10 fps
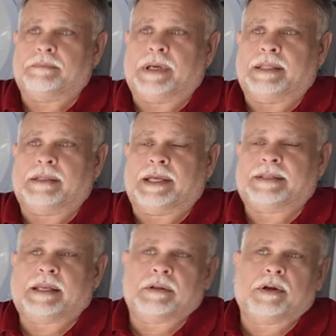I, I,
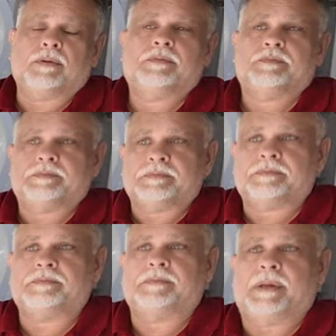said, you know,
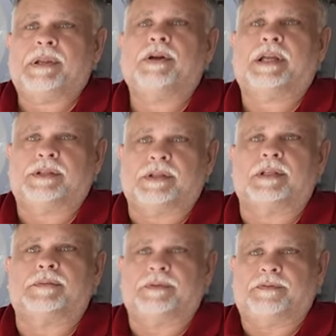let me look into
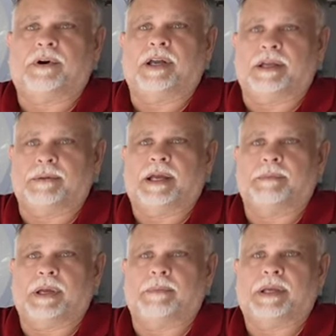this before I, I,
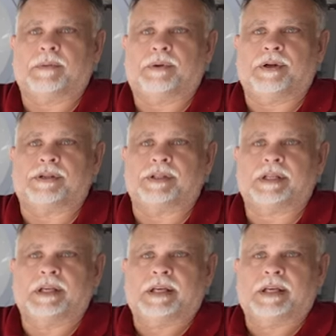I make a purchase.